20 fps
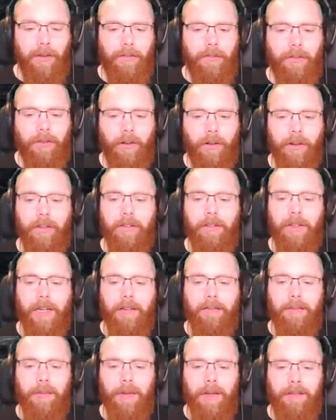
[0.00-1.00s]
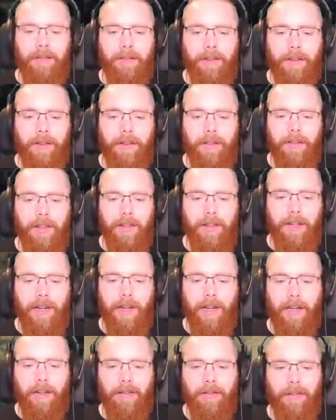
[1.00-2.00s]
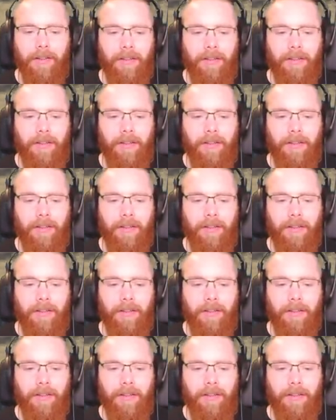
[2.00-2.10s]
we've tried all the other methods in the last